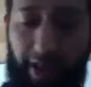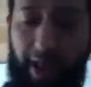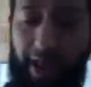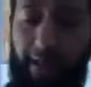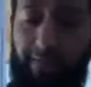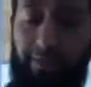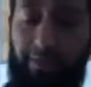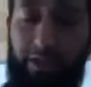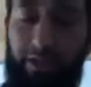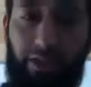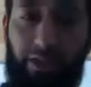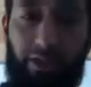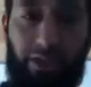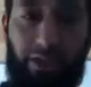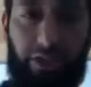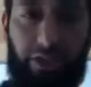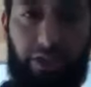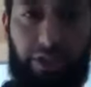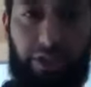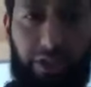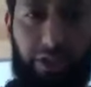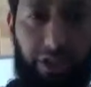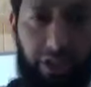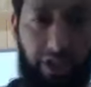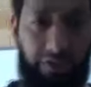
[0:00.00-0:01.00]
have this
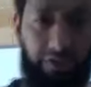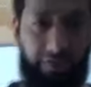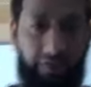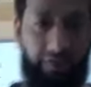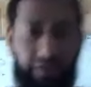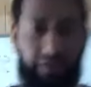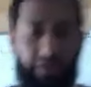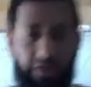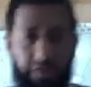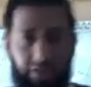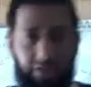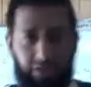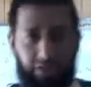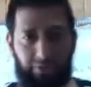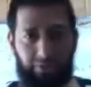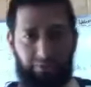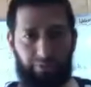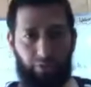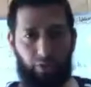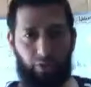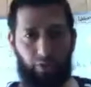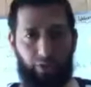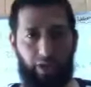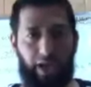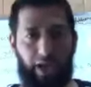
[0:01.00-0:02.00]
gene of interest.
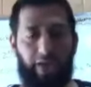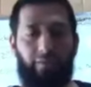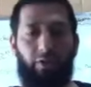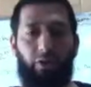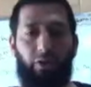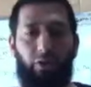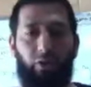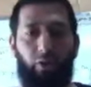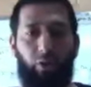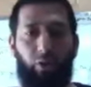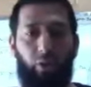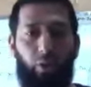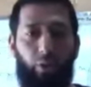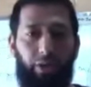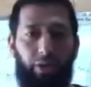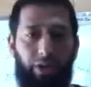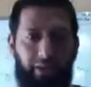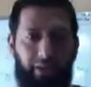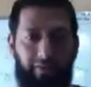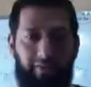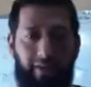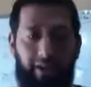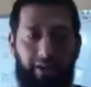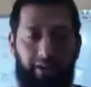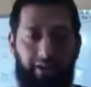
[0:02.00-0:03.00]
Okay, I want to clone in
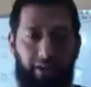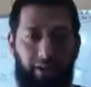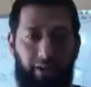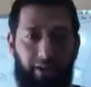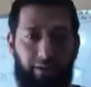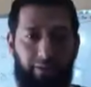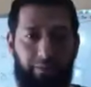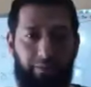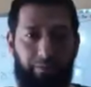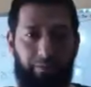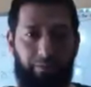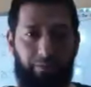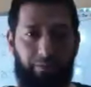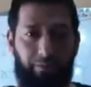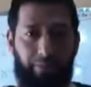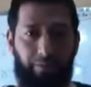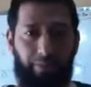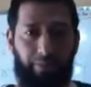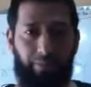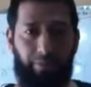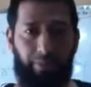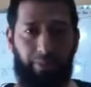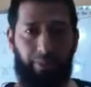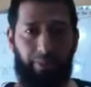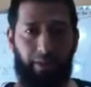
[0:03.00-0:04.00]
the vector.
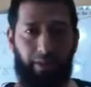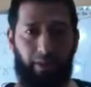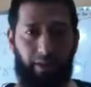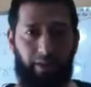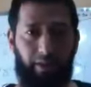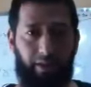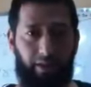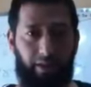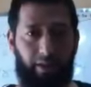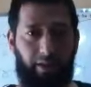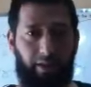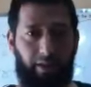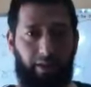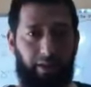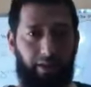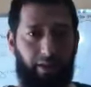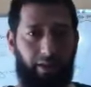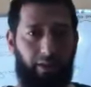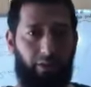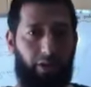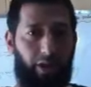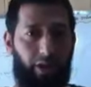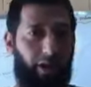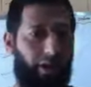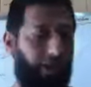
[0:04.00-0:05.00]

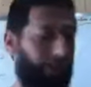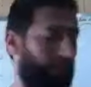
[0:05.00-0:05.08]
Okay,